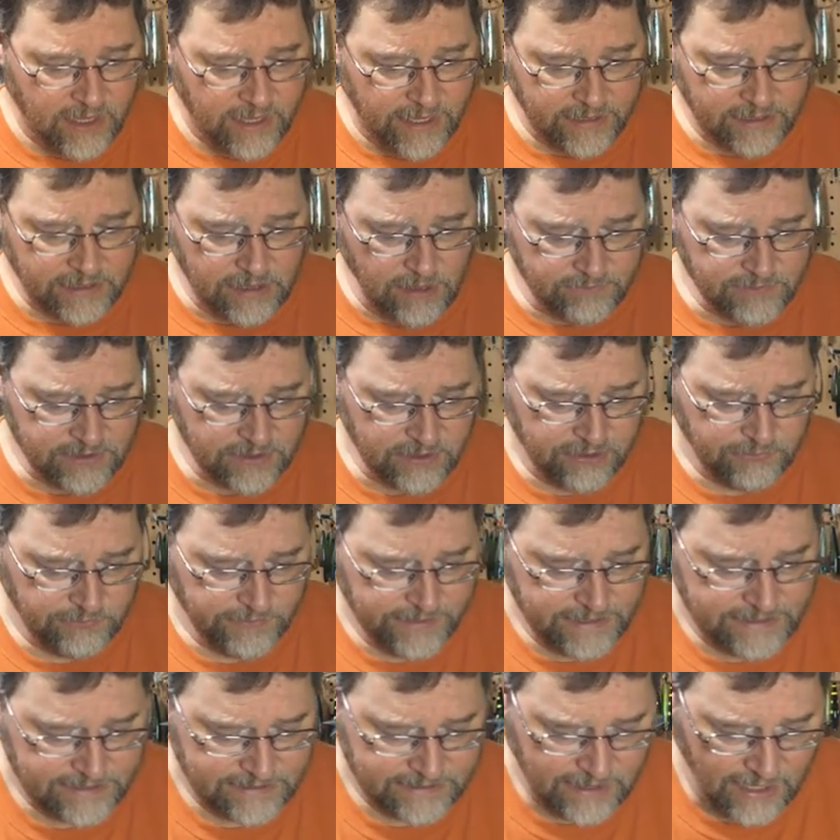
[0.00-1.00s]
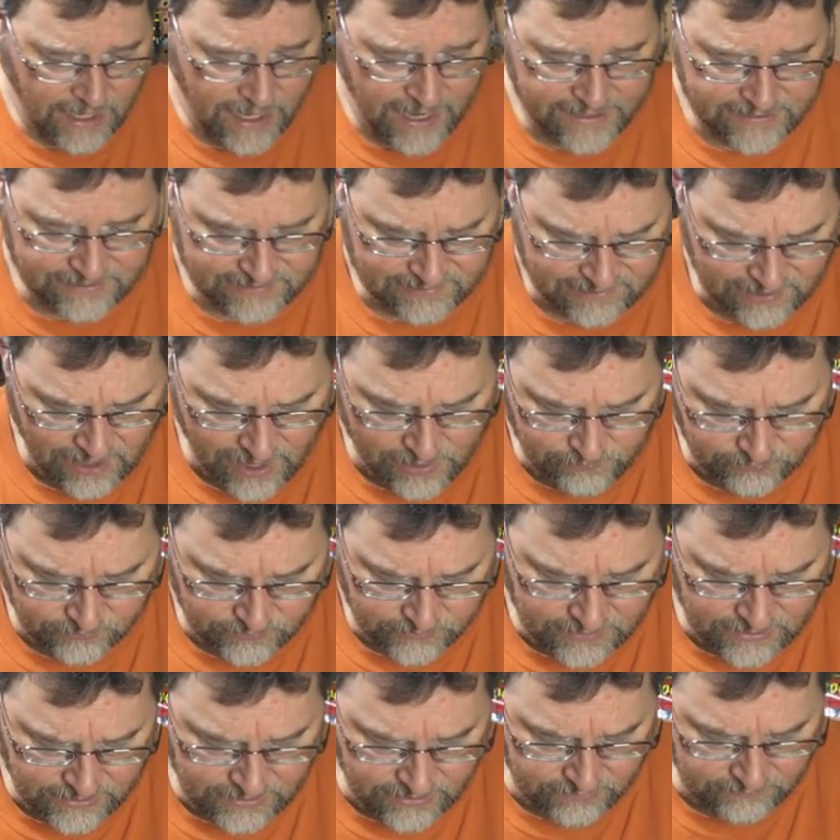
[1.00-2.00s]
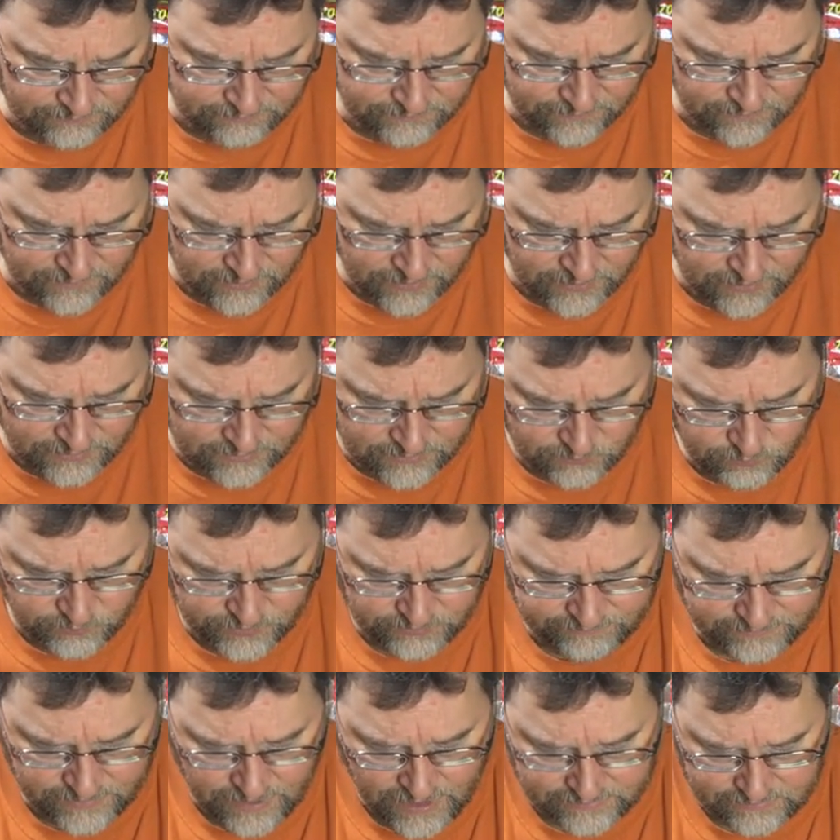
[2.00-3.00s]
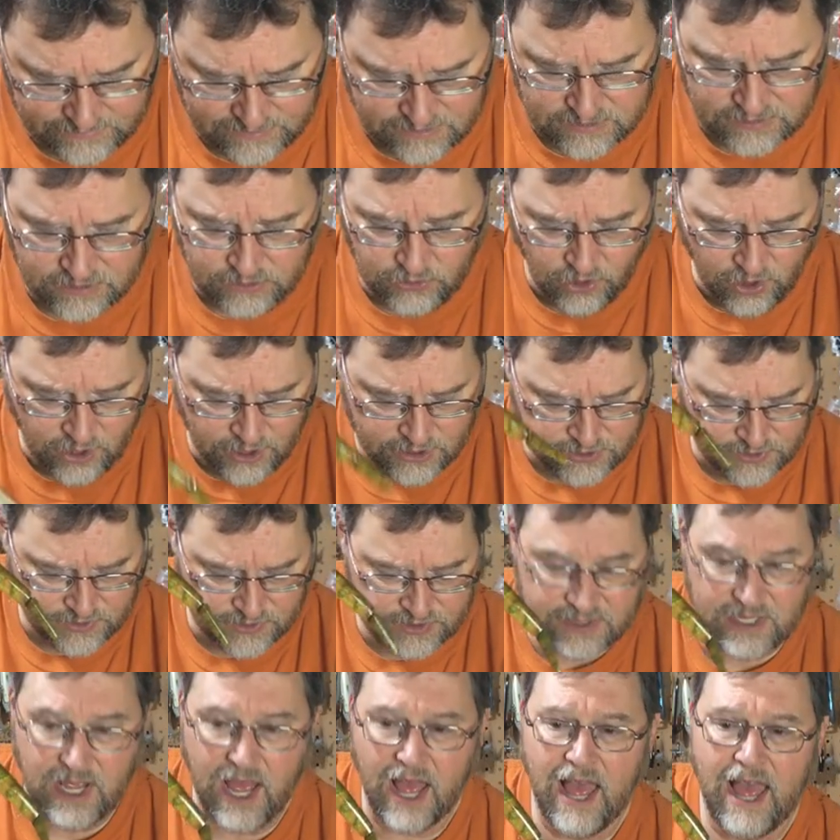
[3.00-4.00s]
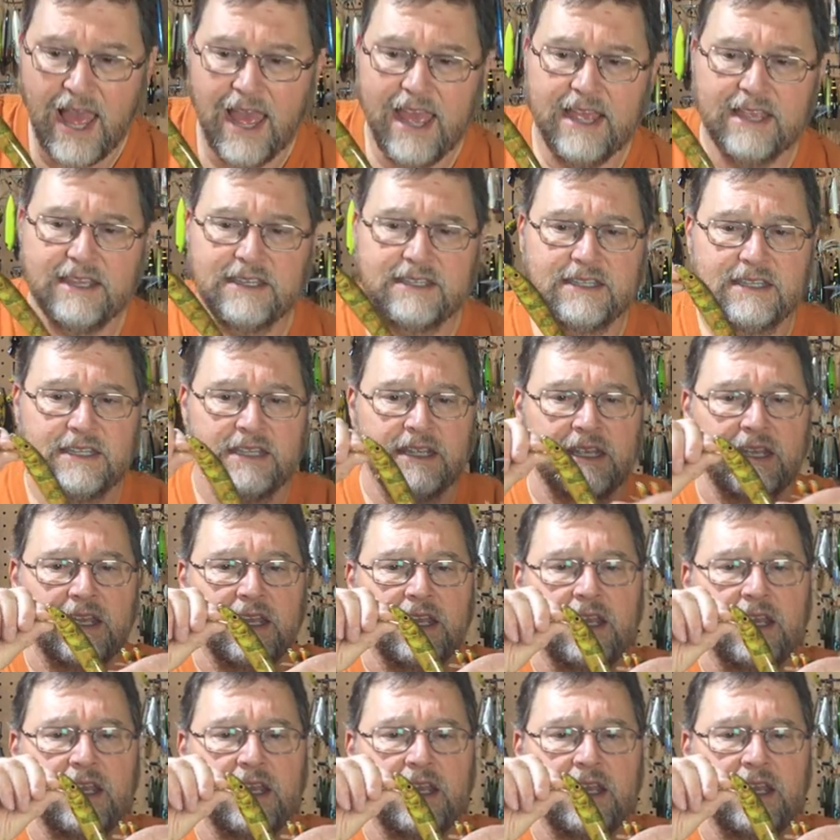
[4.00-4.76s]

It comes in three sizes, I believe. We've got this larger size.